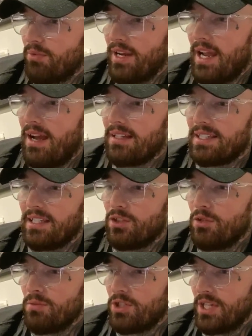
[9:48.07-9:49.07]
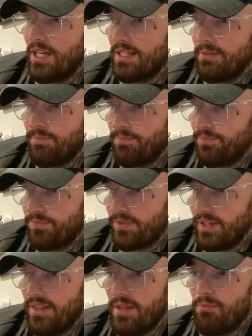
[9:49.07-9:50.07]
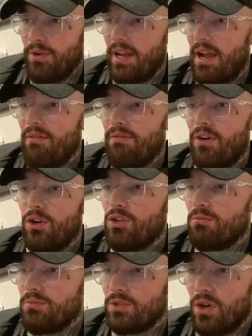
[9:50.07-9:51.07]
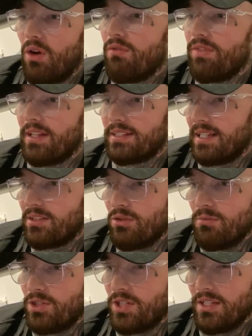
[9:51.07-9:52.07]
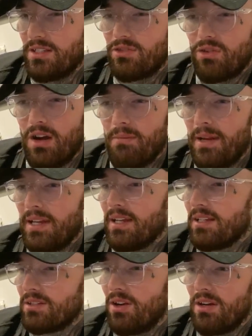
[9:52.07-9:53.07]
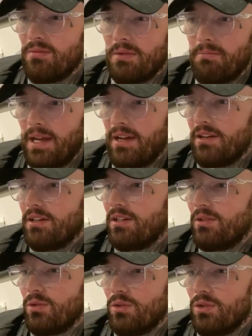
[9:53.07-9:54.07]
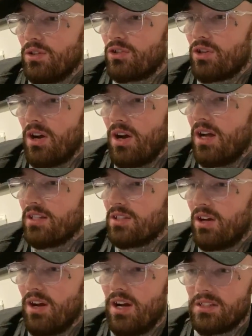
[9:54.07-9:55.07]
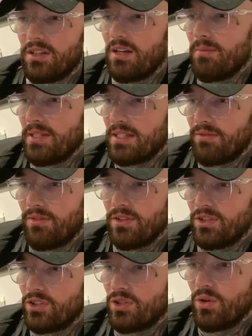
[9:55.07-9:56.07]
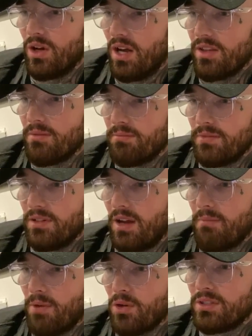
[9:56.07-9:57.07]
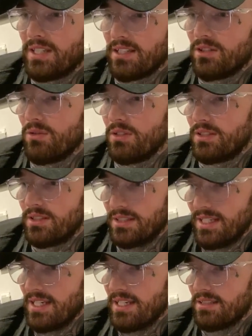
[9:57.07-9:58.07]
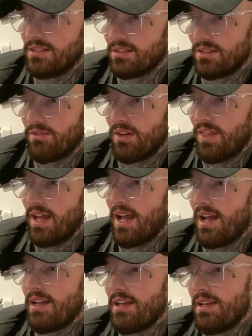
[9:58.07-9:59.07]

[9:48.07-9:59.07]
bring out a tattoo machine and then bring out volumes of that tattoo machine to try and make it a tiny bit better or a tiny bit different to suit other, like most tattooists' needs and stuff like that.